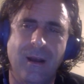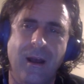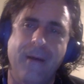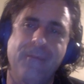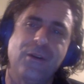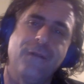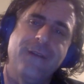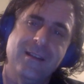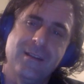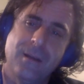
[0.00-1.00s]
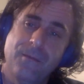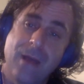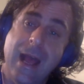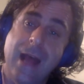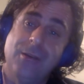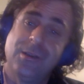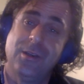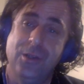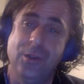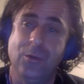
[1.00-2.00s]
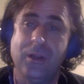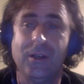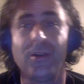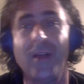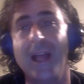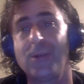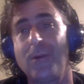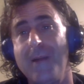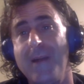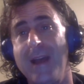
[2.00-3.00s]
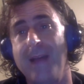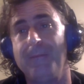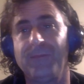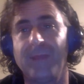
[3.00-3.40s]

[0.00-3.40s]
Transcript: I'm going to go find something else to do. So that's where I'm at.